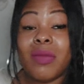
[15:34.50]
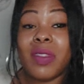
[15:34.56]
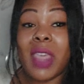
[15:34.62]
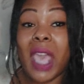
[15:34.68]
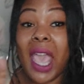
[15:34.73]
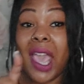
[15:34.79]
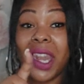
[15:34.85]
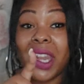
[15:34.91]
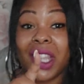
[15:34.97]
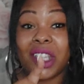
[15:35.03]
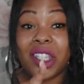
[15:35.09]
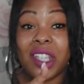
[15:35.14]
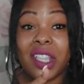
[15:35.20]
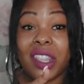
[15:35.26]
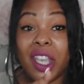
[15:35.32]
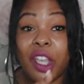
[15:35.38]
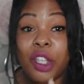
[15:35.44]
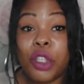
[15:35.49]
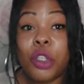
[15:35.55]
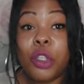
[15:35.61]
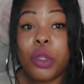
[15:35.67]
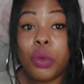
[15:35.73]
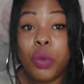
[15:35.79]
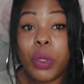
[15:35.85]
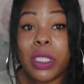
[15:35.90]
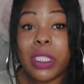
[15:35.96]
The energy that
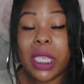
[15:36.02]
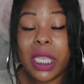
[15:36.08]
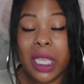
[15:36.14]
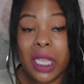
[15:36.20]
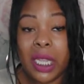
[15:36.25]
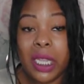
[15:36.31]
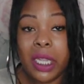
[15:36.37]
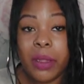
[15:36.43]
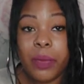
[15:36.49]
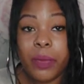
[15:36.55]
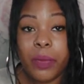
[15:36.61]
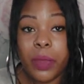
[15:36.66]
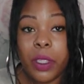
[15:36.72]
you was in